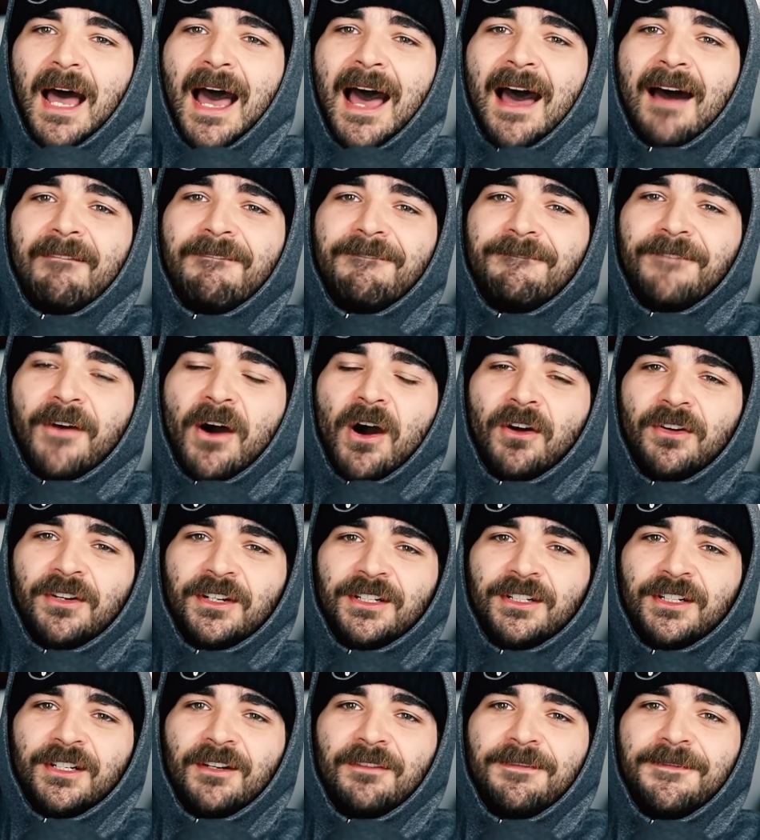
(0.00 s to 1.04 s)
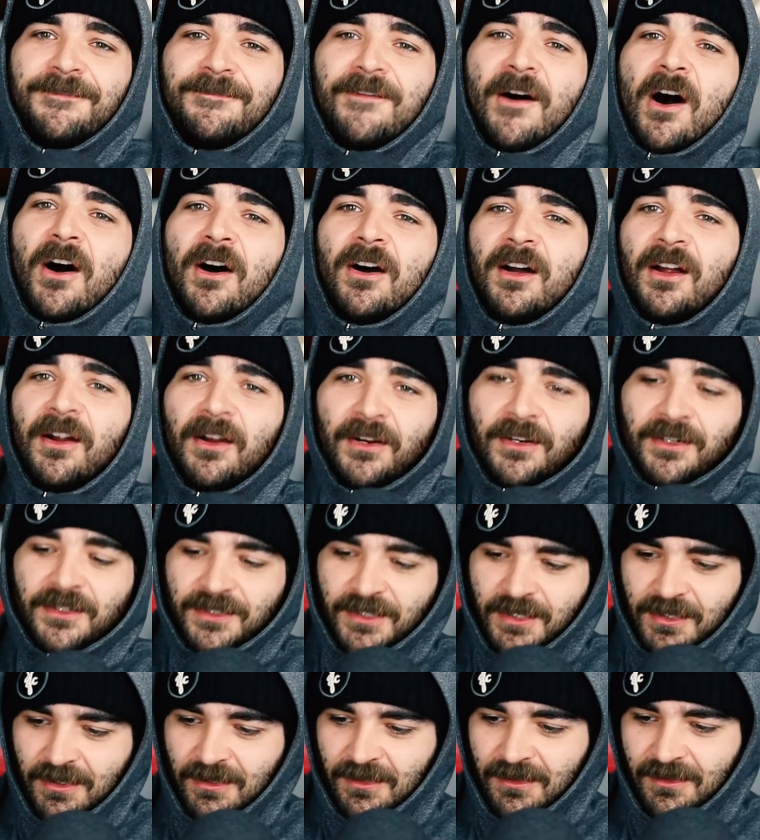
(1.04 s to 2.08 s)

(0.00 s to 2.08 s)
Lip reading: I farted a fart